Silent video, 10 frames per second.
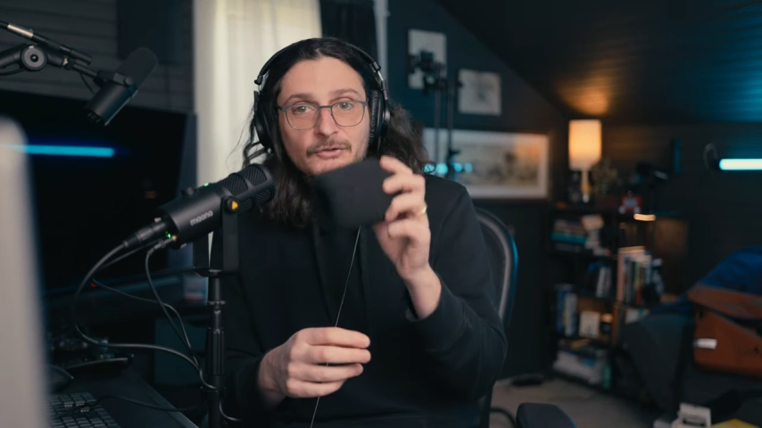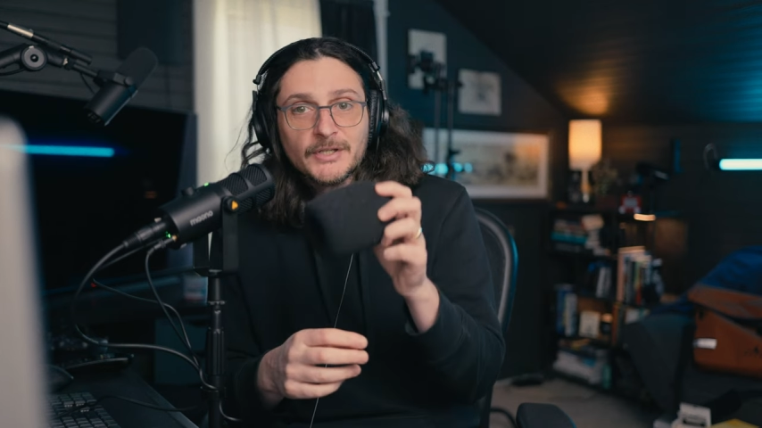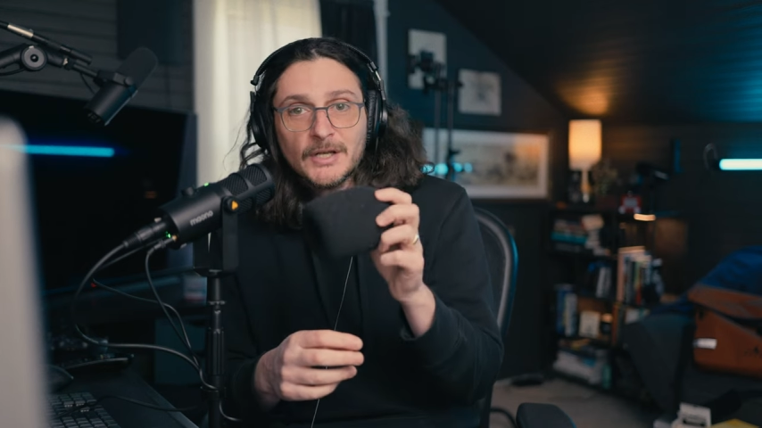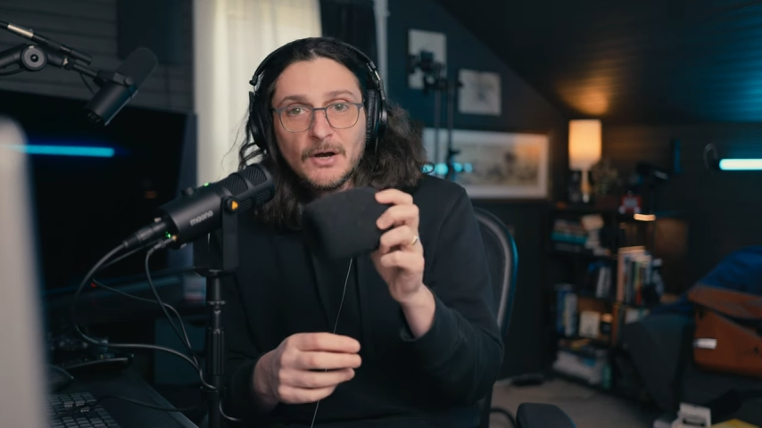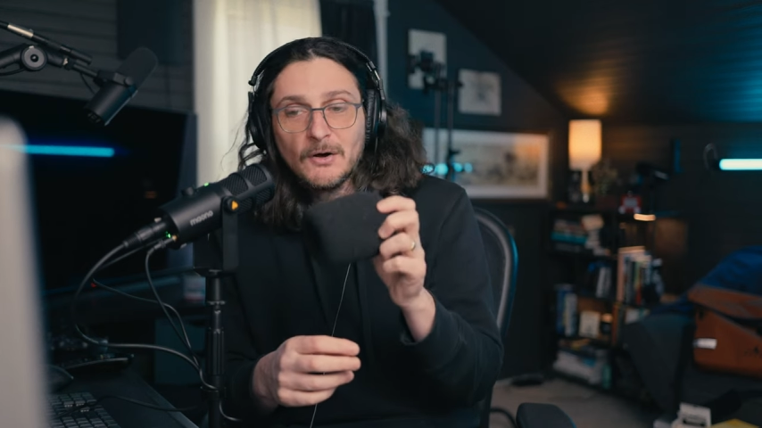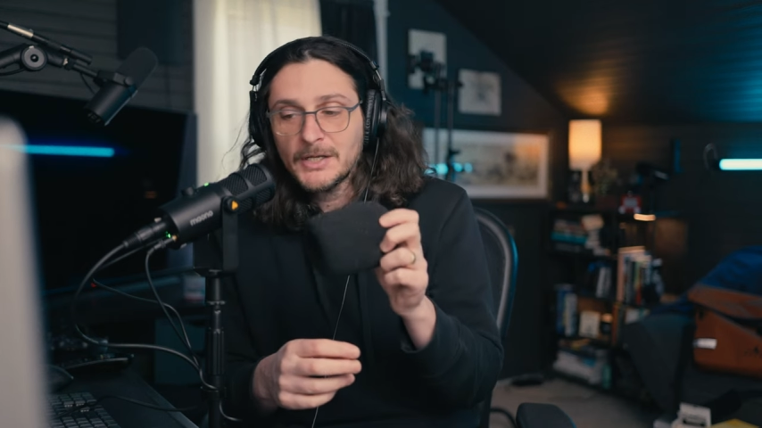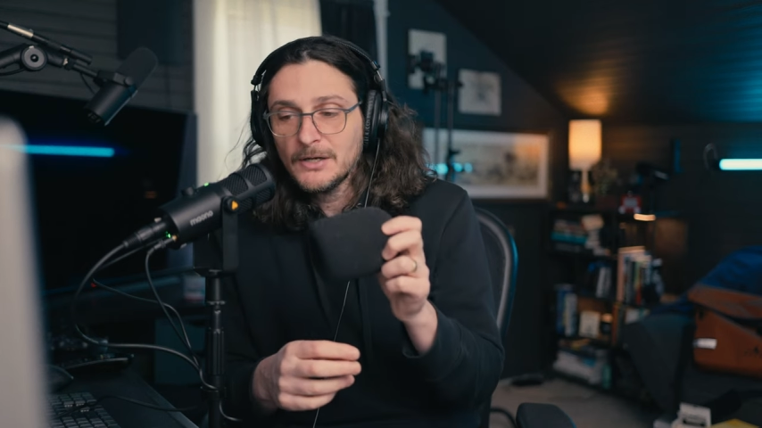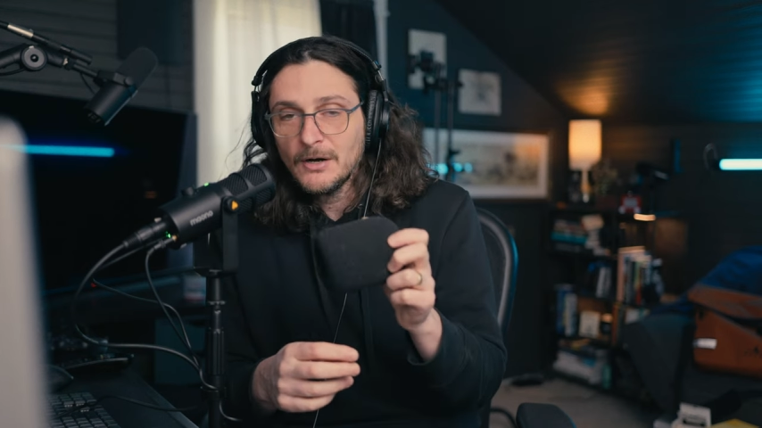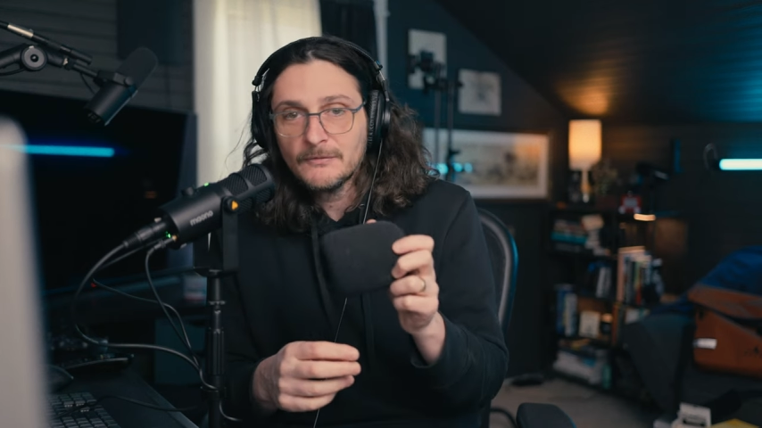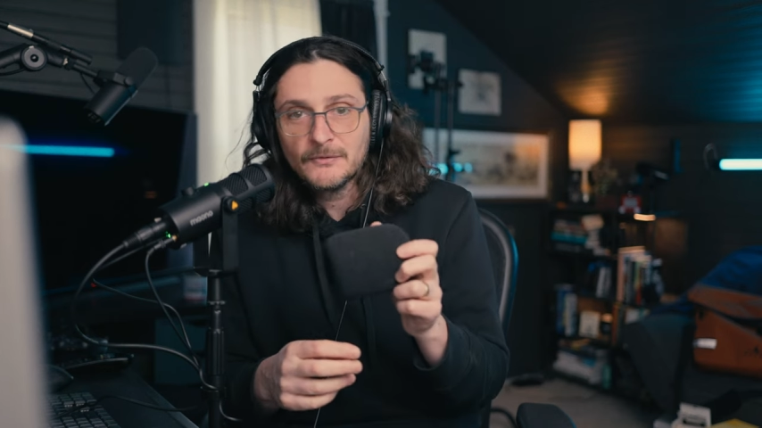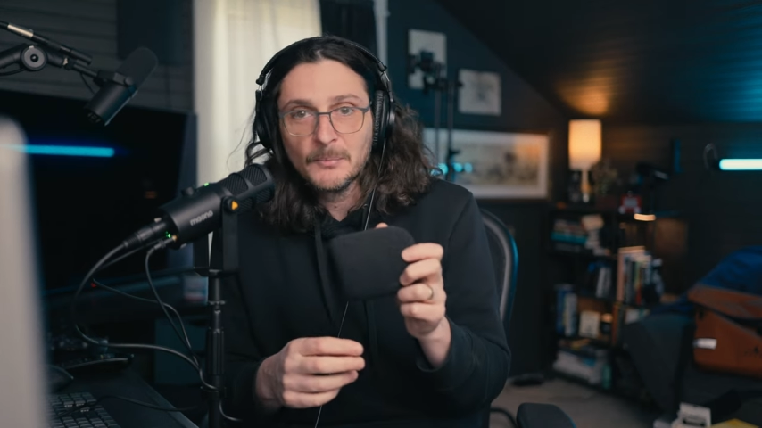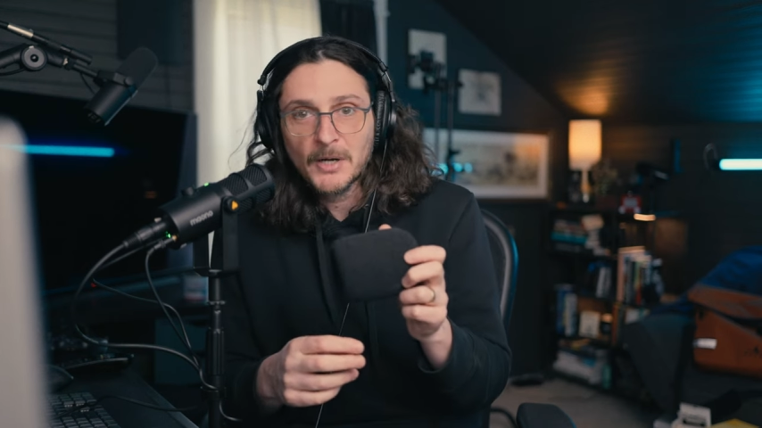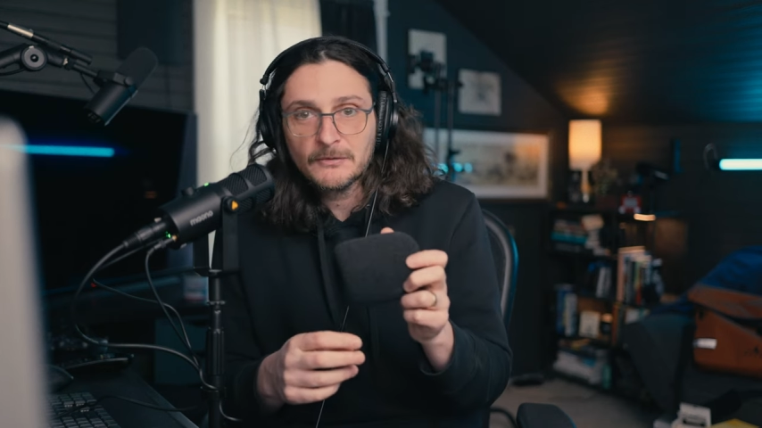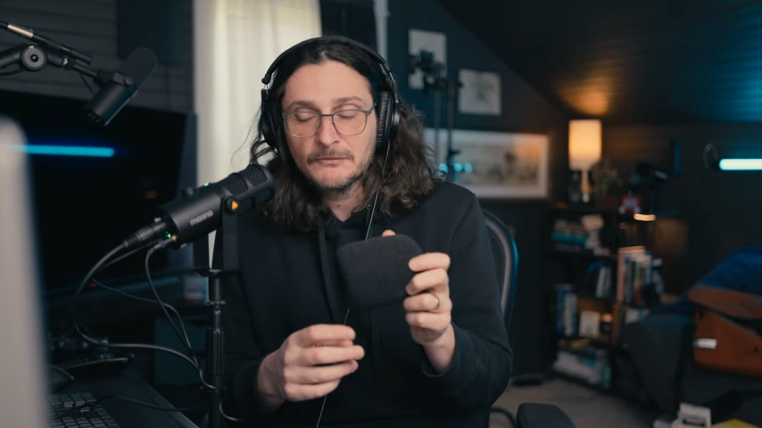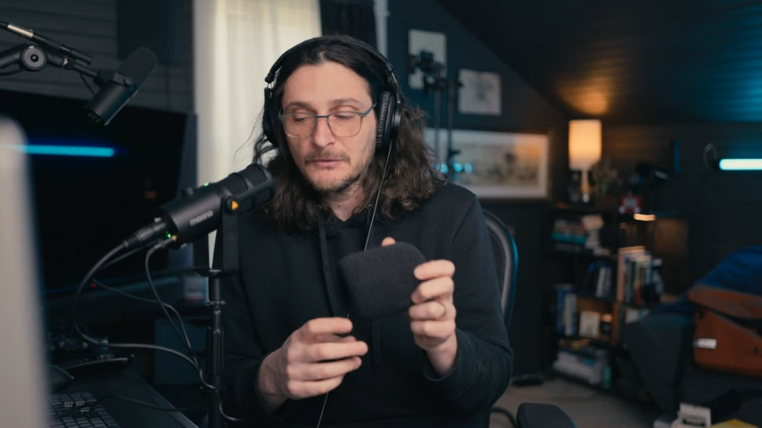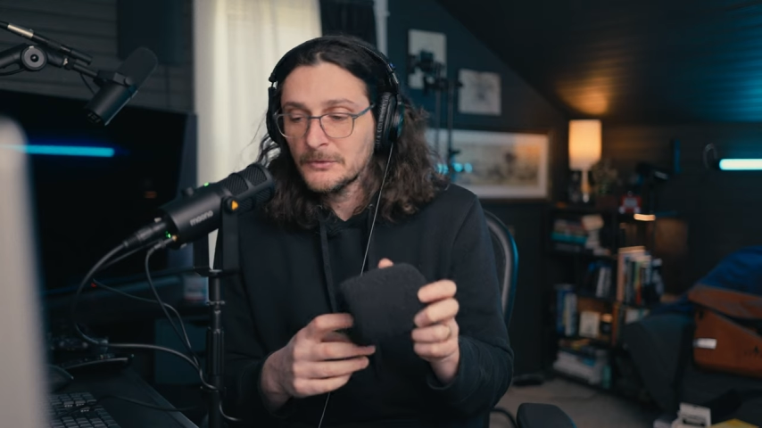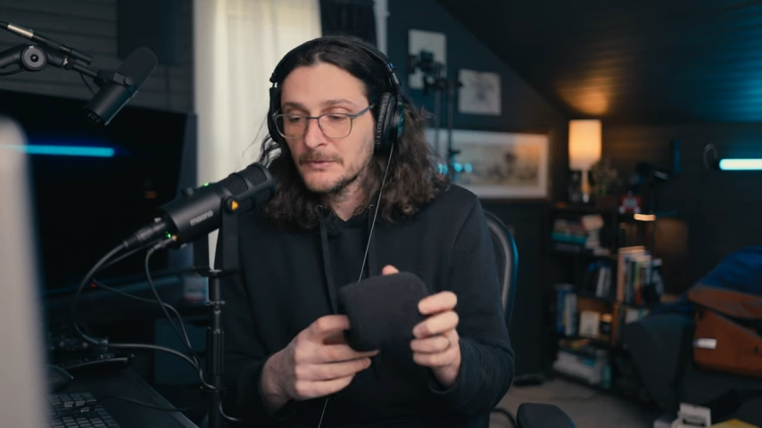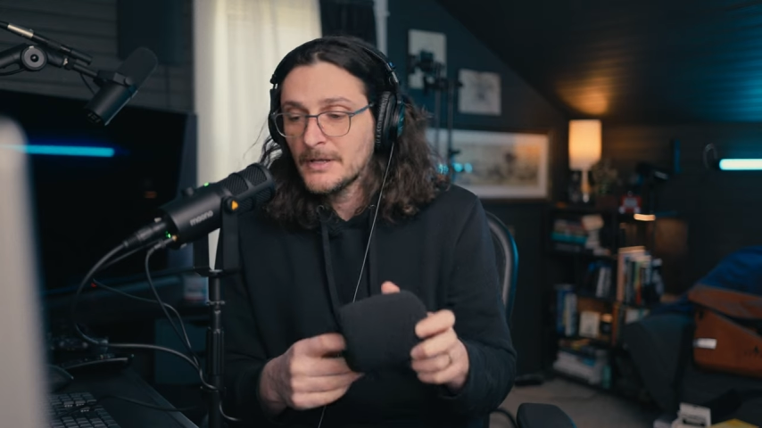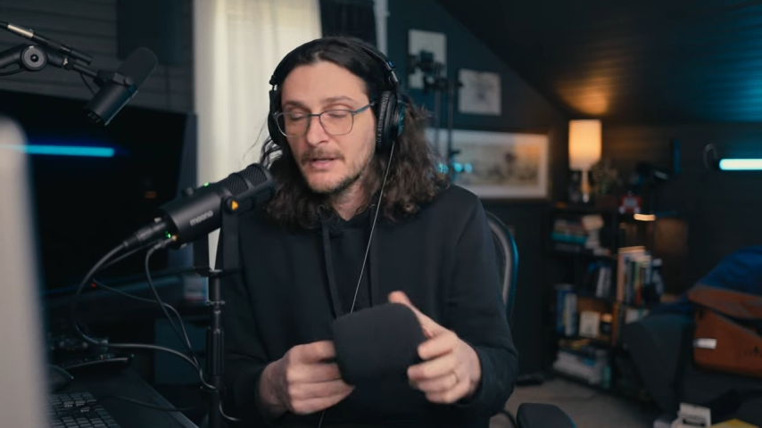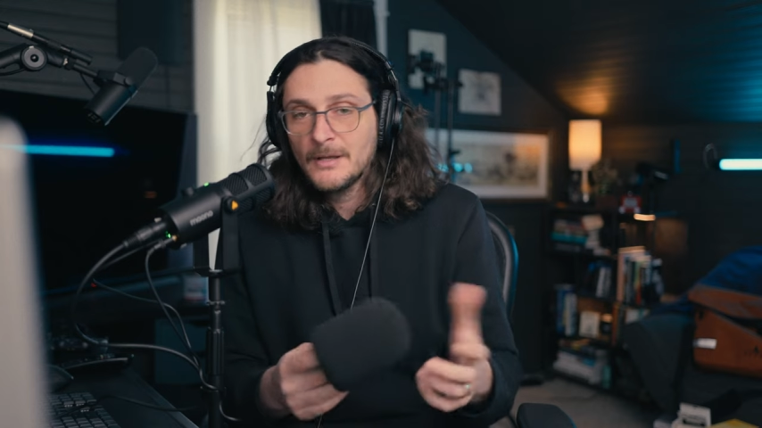to get on and off the microphone,